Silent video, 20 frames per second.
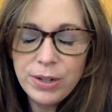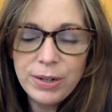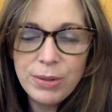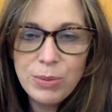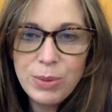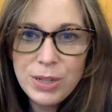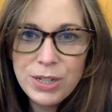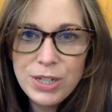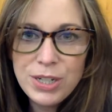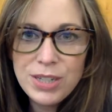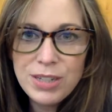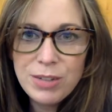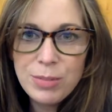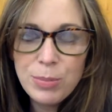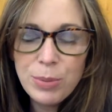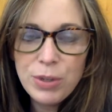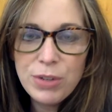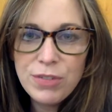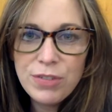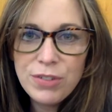watch this
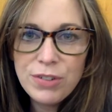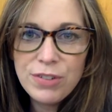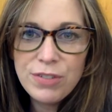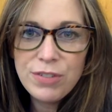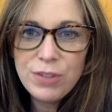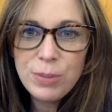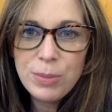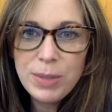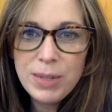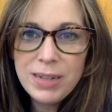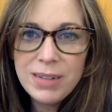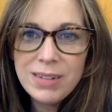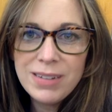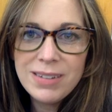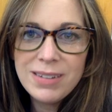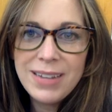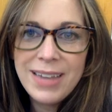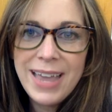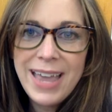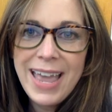book for a few
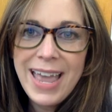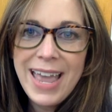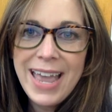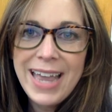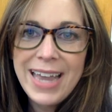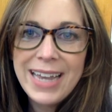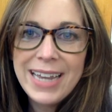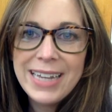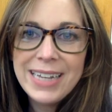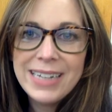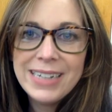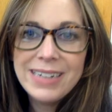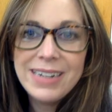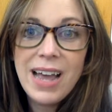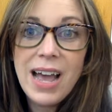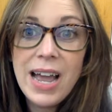minutes. And